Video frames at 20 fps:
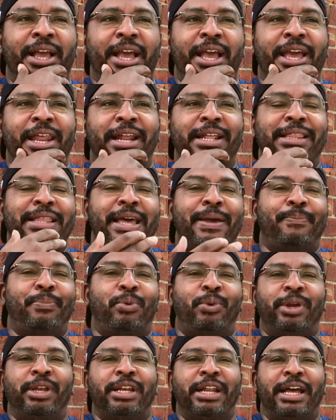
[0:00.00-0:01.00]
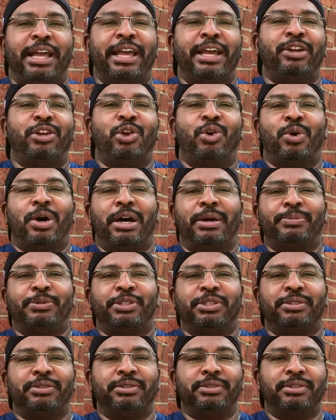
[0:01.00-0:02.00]
And at that point, I had no
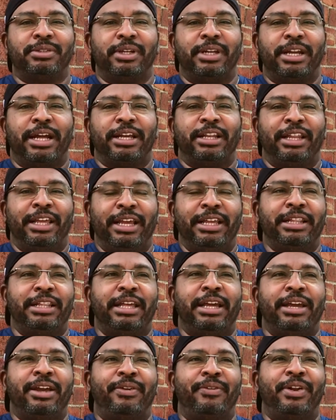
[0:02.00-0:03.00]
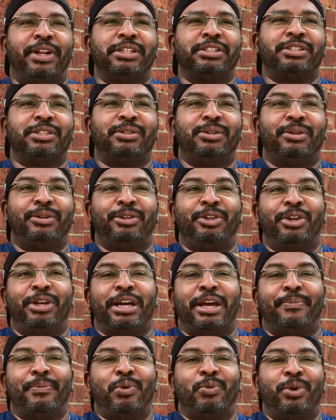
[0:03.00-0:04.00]
option, and I laid there and I said, "Lord, you
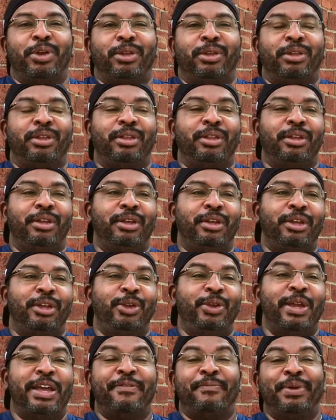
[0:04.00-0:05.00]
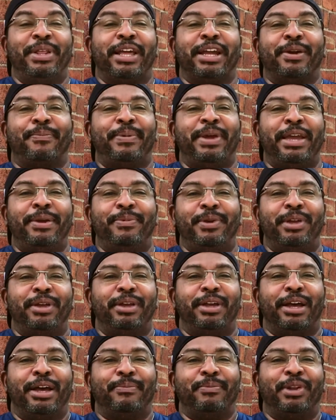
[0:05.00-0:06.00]
got me where you have me like a baby.
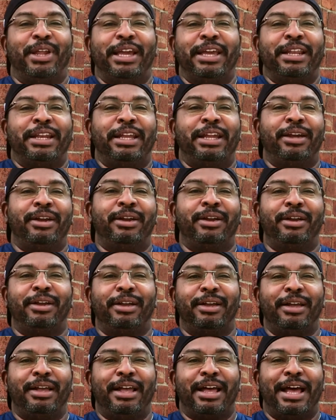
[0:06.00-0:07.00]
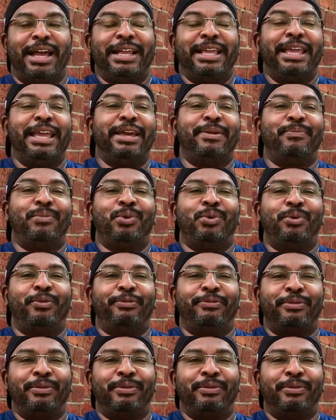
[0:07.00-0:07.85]
I'm laying here, I can't move.